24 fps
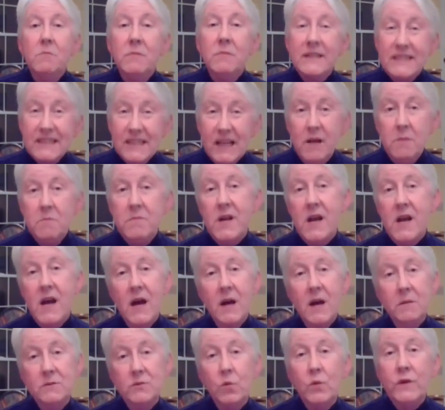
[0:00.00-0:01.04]
But
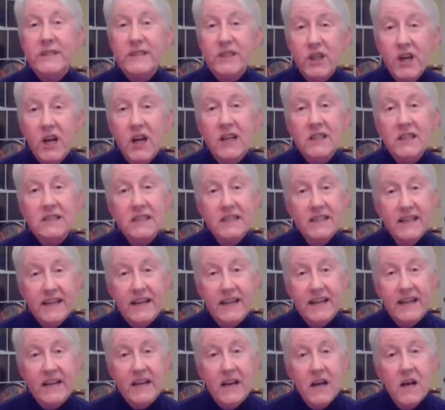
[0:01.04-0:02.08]
sometimes we just
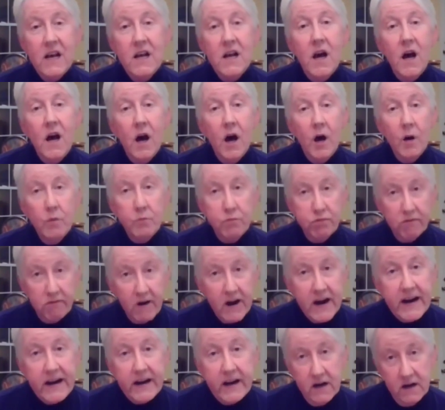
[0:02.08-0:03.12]
need a
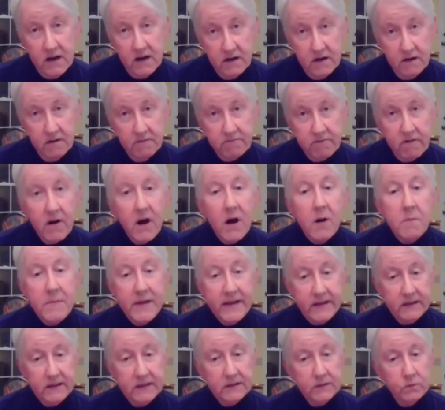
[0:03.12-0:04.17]
break from
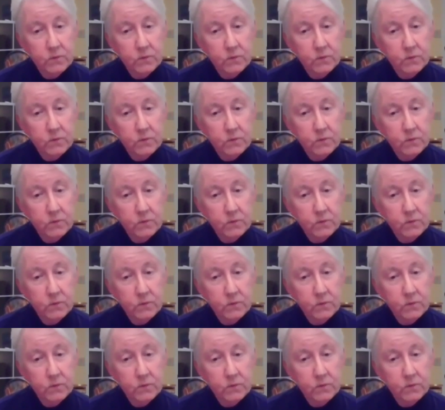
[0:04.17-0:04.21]
it.